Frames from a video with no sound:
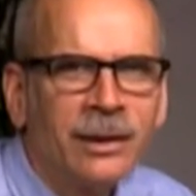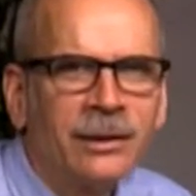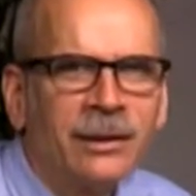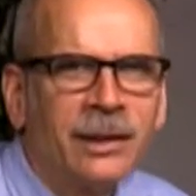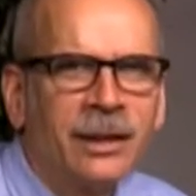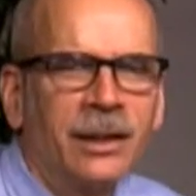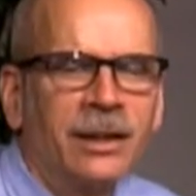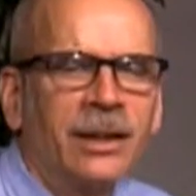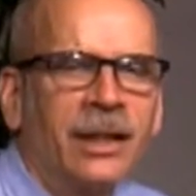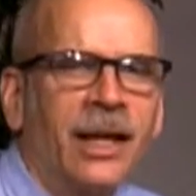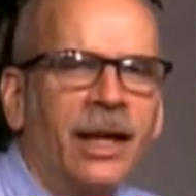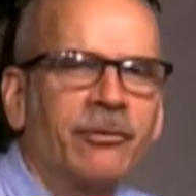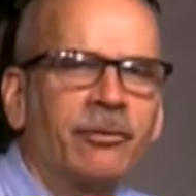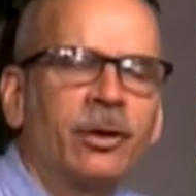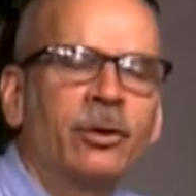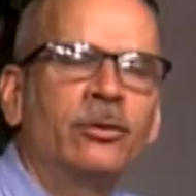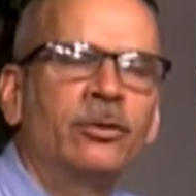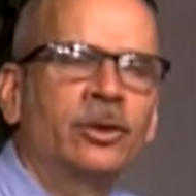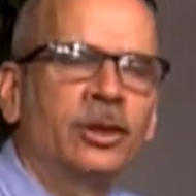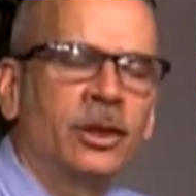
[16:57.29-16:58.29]
Then in the
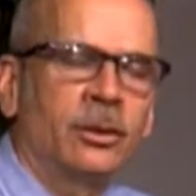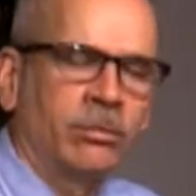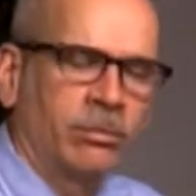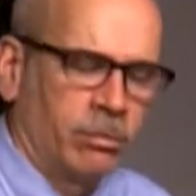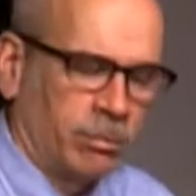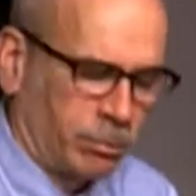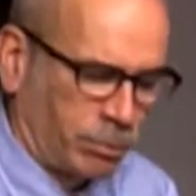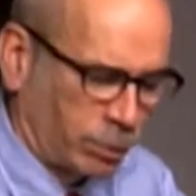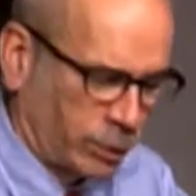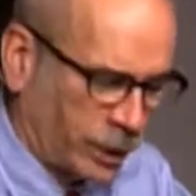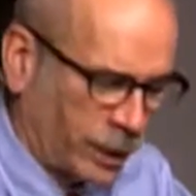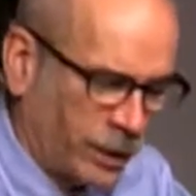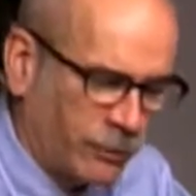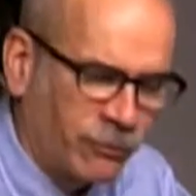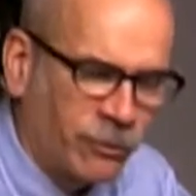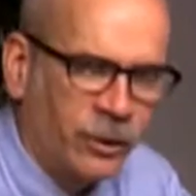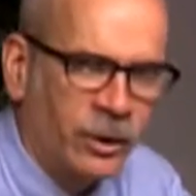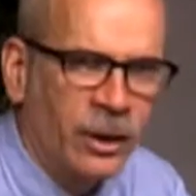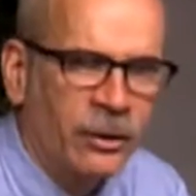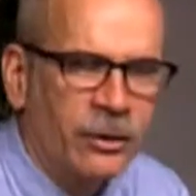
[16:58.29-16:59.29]
afternoon, she played
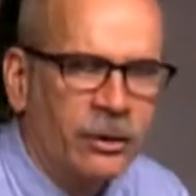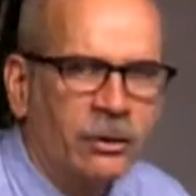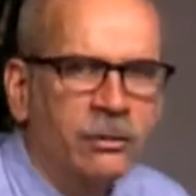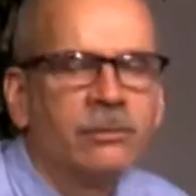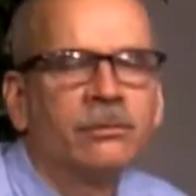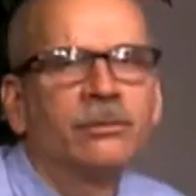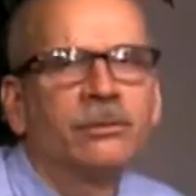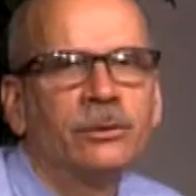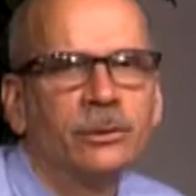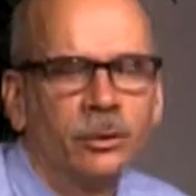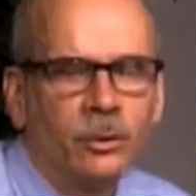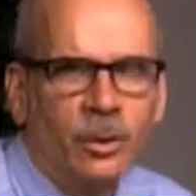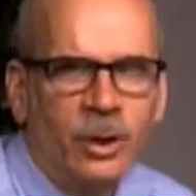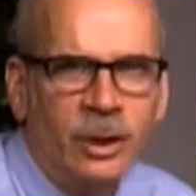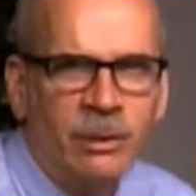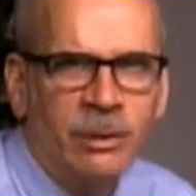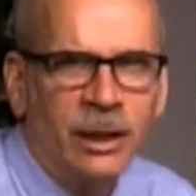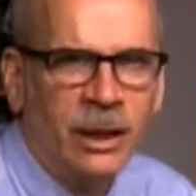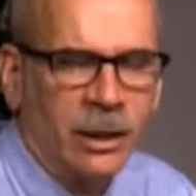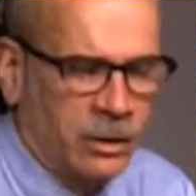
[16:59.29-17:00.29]
for another
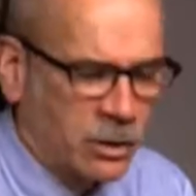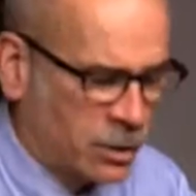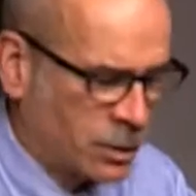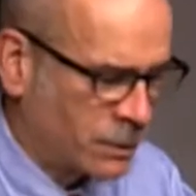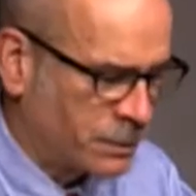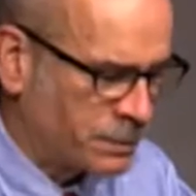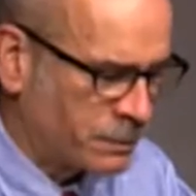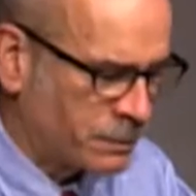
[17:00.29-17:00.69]
20 minutes.